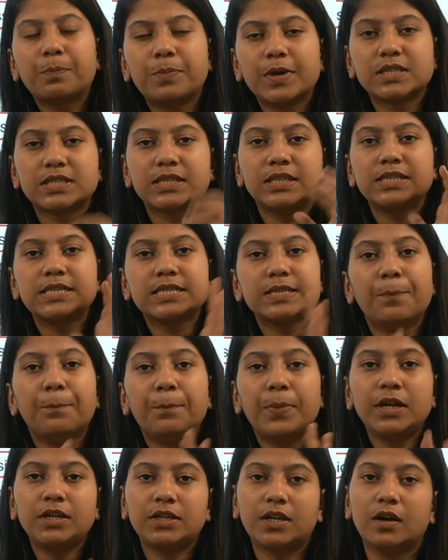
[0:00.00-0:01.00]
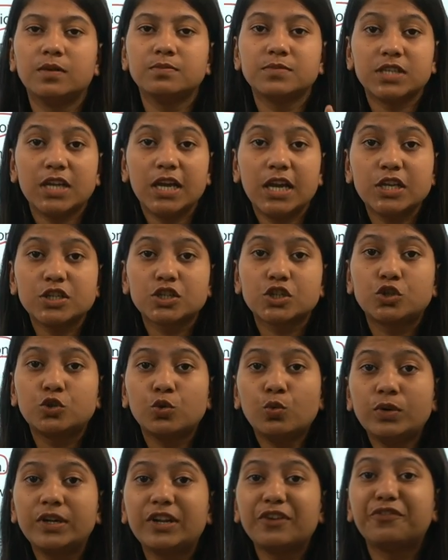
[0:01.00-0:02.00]
purpose in simple terms is
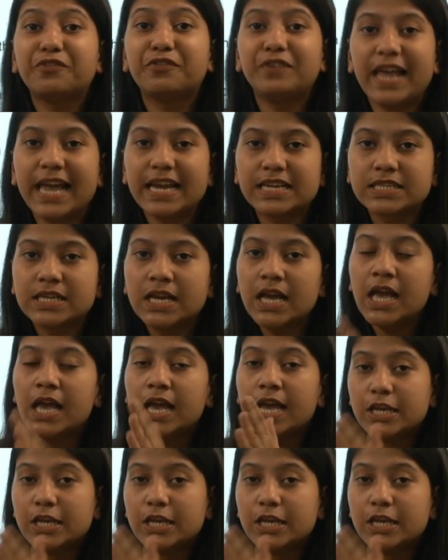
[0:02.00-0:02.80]
to deflect